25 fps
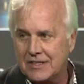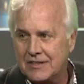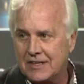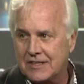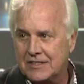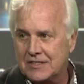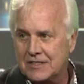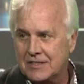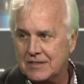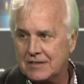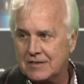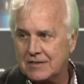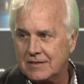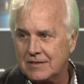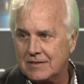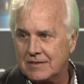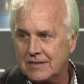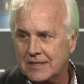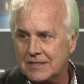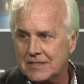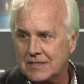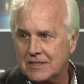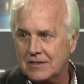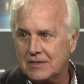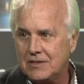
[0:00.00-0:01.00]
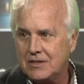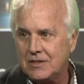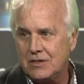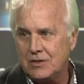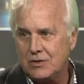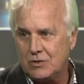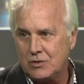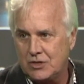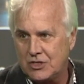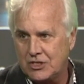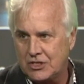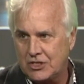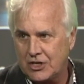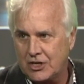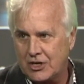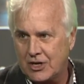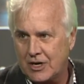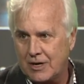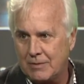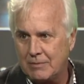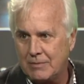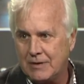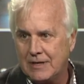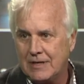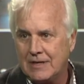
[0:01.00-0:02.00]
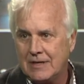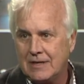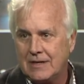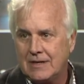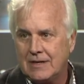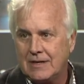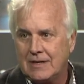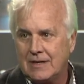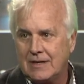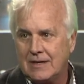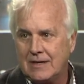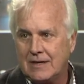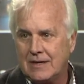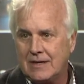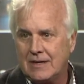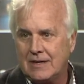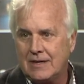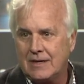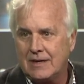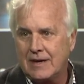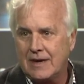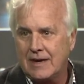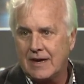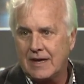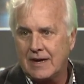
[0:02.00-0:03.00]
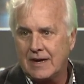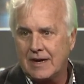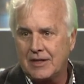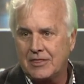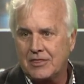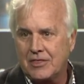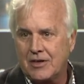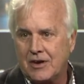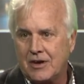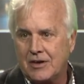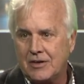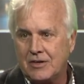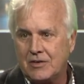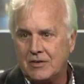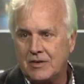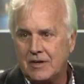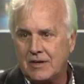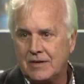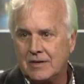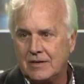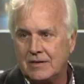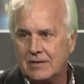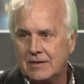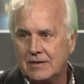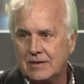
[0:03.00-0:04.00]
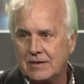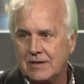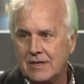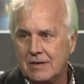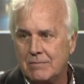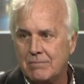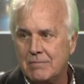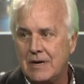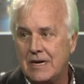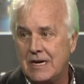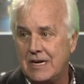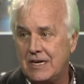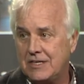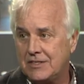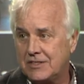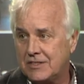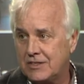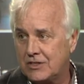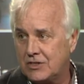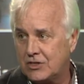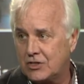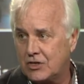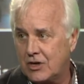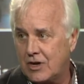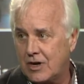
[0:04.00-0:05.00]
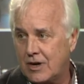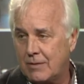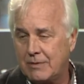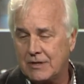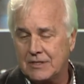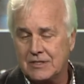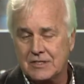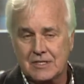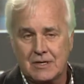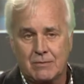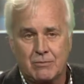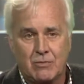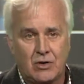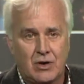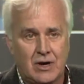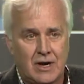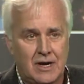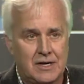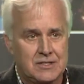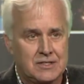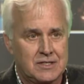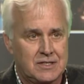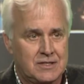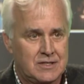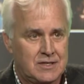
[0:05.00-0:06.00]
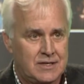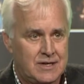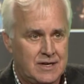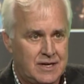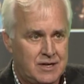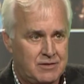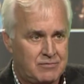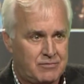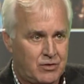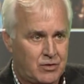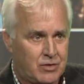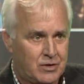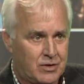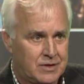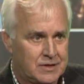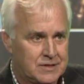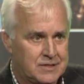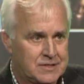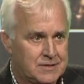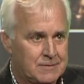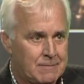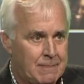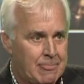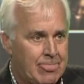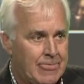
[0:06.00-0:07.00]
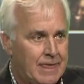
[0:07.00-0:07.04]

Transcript: That's a huge job, and I thought you did an amazing job at summarizing today for us.